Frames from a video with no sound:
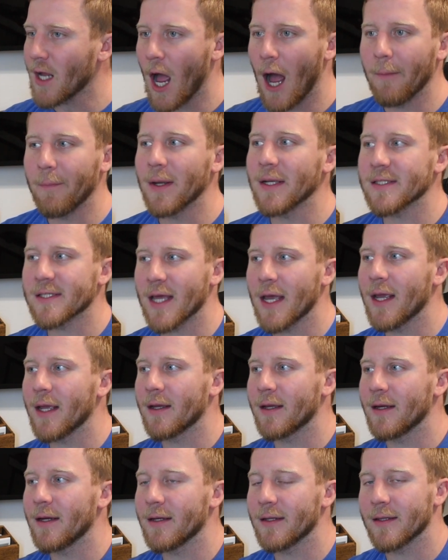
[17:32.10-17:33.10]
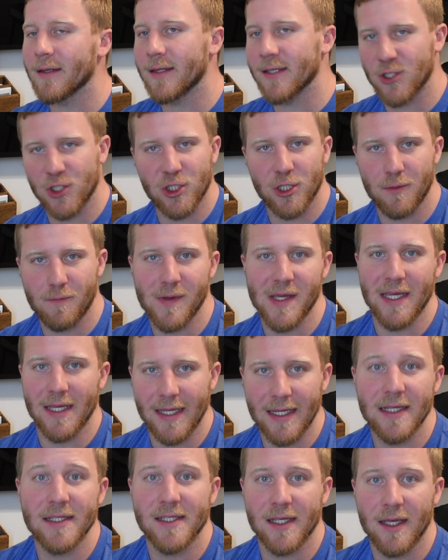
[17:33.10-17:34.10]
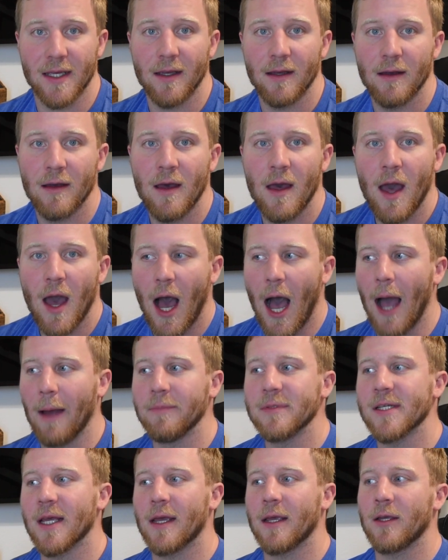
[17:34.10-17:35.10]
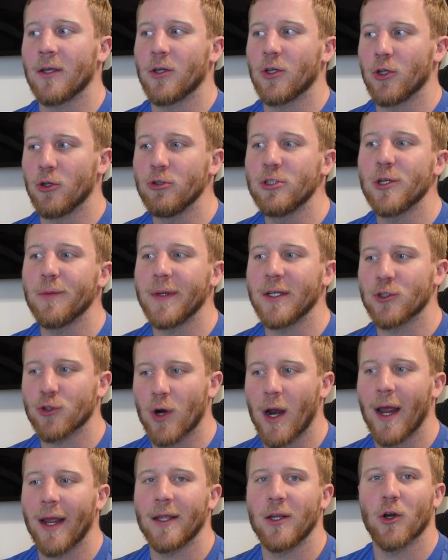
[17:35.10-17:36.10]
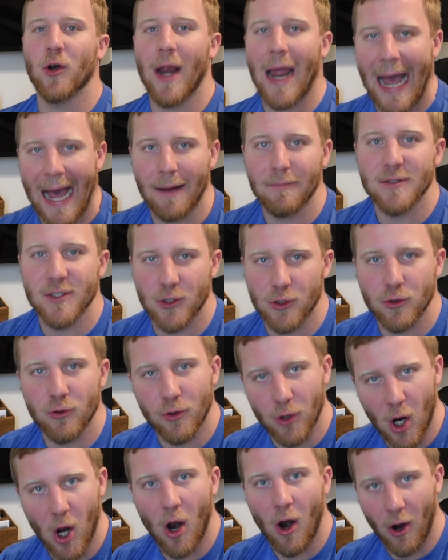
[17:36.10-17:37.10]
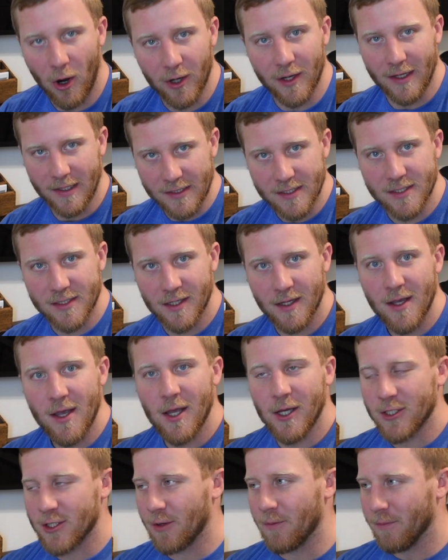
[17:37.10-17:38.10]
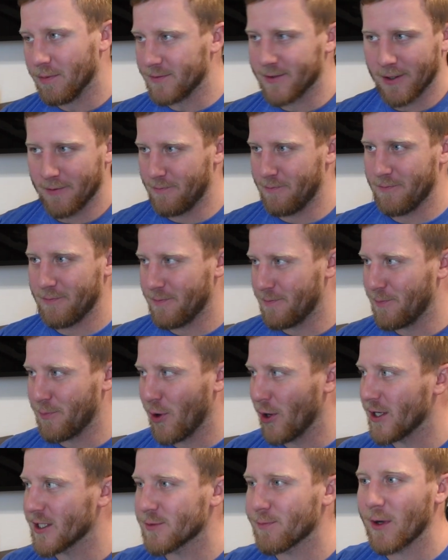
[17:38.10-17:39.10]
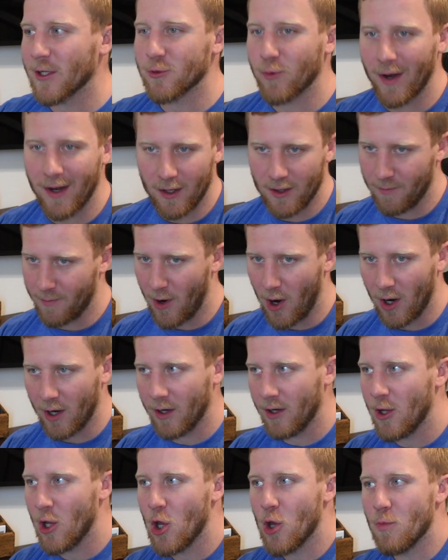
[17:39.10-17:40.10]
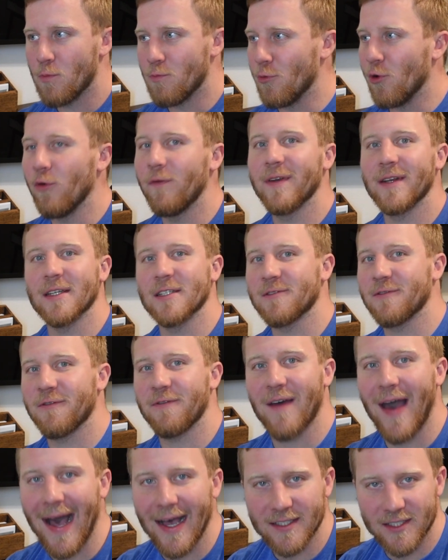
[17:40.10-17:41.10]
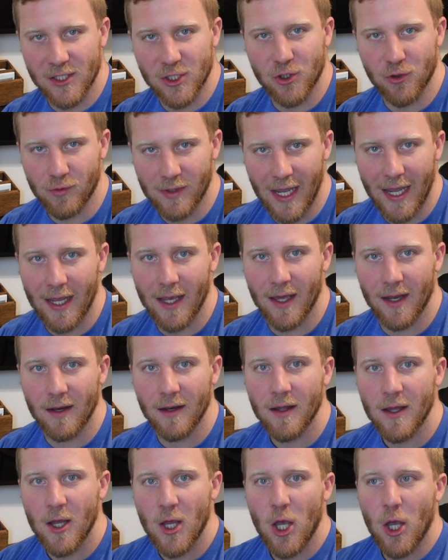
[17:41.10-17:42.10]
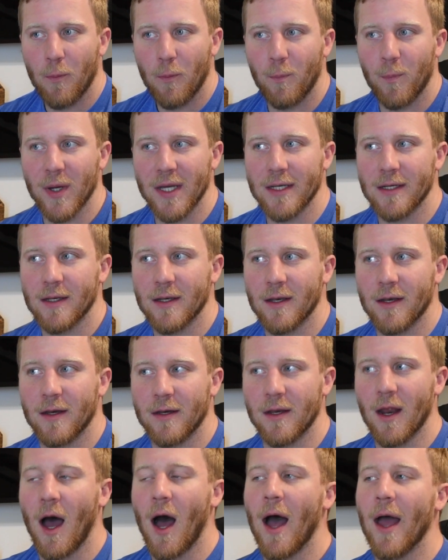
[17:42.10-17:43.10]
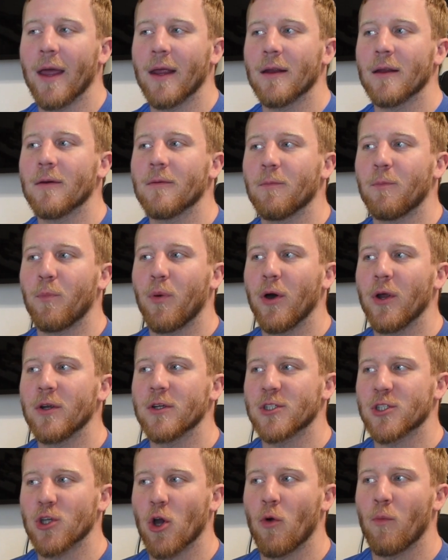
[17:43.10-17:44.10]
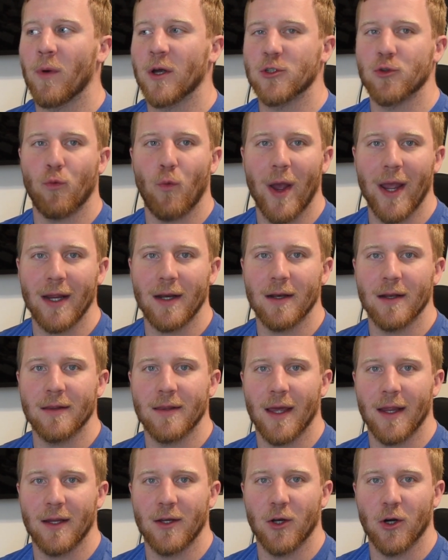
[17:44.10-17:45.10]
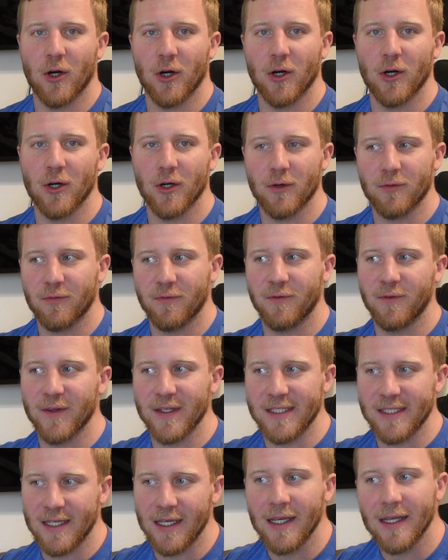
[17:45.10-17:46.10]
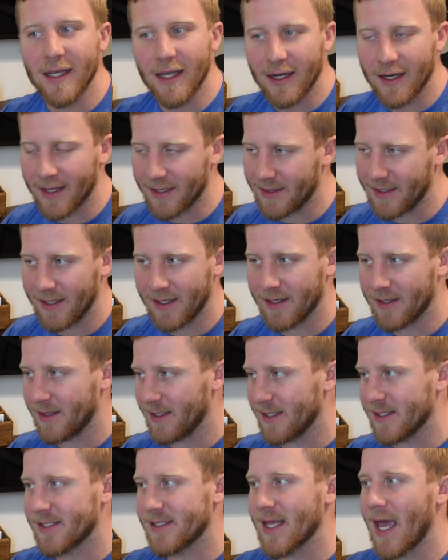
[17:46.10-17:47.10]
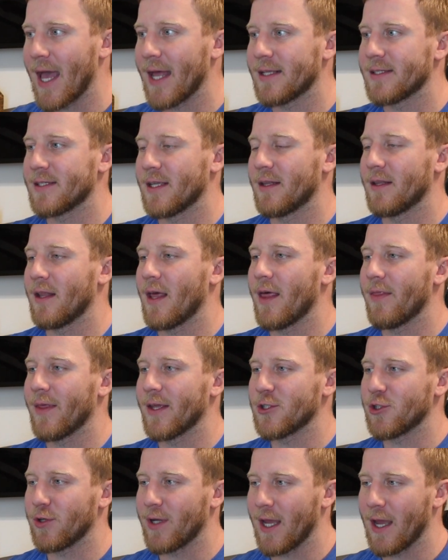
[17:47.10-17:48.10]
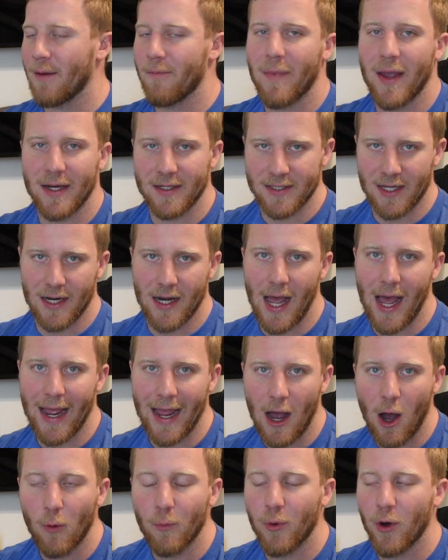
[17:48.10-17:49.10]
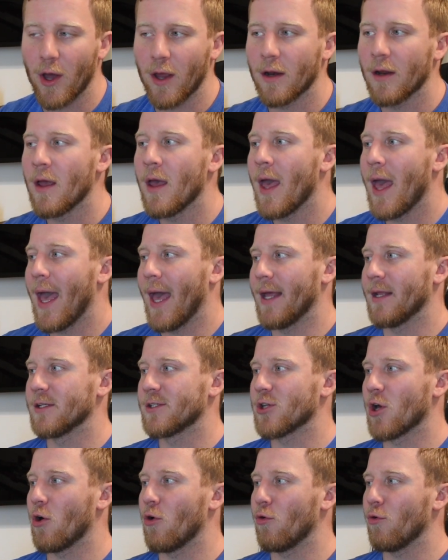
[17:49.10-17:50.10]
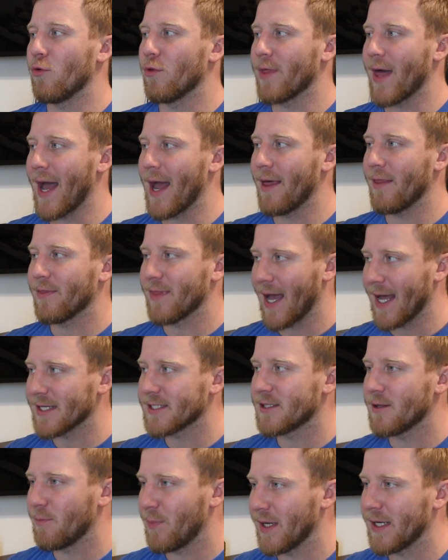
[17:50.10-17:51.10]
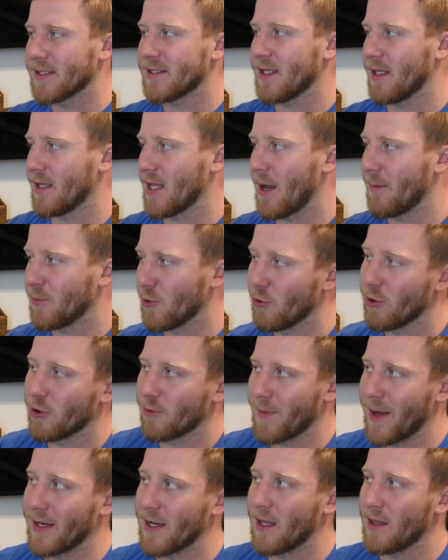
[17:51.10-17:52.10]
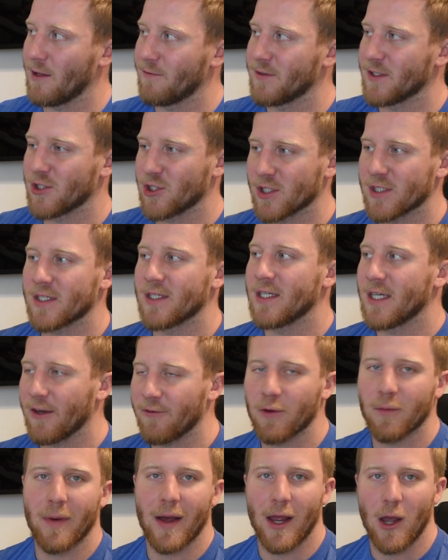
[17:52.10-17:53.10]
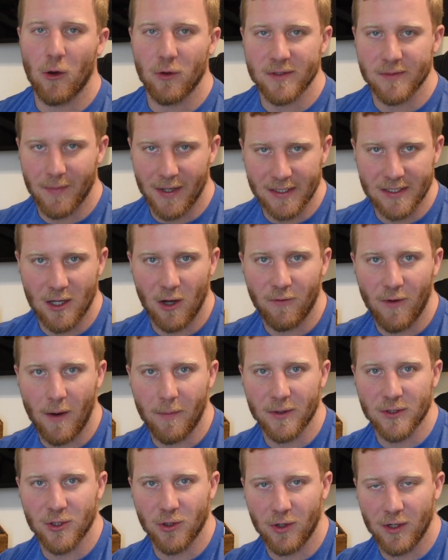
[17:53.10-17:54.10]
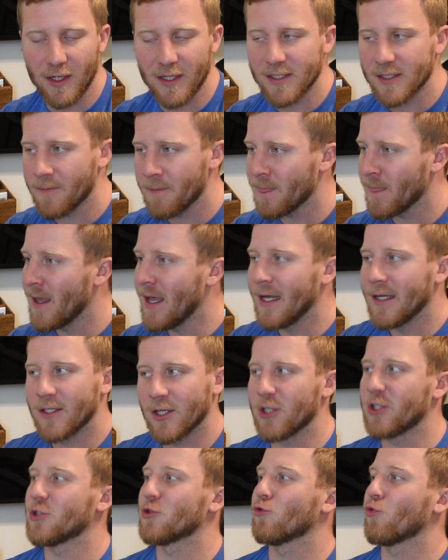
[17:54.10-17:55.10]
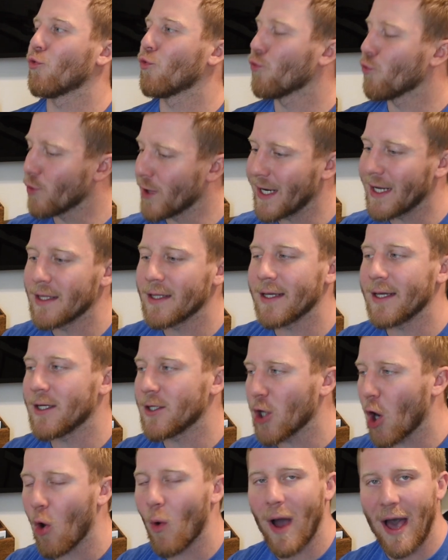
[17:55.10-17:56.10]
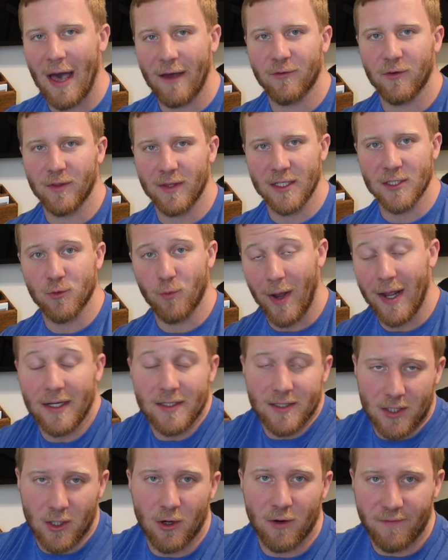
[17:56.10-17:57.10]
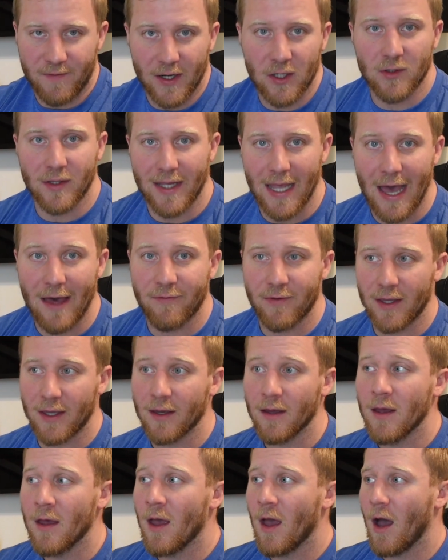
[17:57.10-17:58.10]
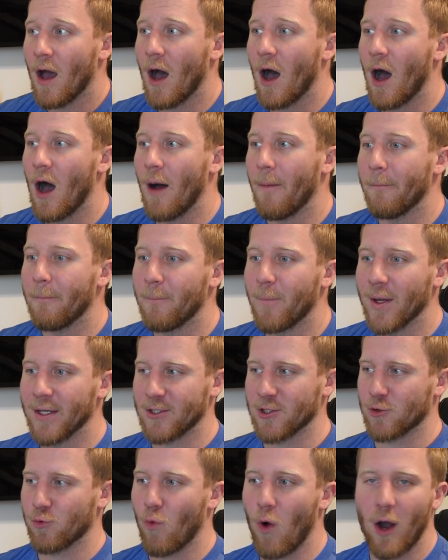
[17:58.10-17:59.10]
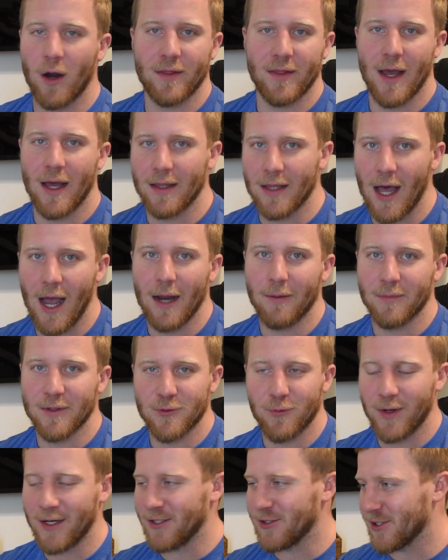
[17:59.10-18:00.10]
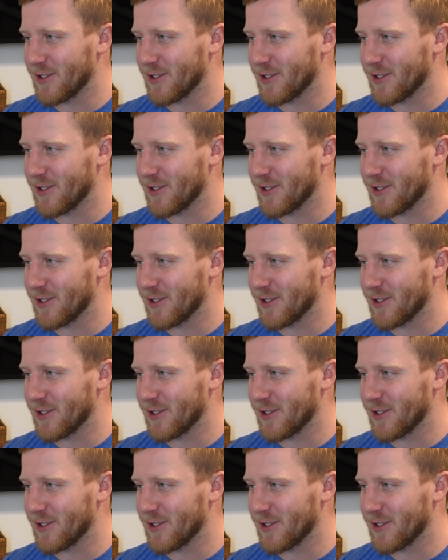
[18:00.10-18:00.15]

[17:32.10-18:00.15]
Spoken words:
I'm not saying this should be easy. I'm saying you should be trying your absolute hardest to put as much weight on the bar, move it as fast as you can, but not put so much weight that you're fatiguing at the end of these sets and that you can't maintain high output. And so that's the biggest thing that I'm doing with my deadlift, is just giving myself opportunities to just really go after these weights that are fairly heavy, but just walking that line between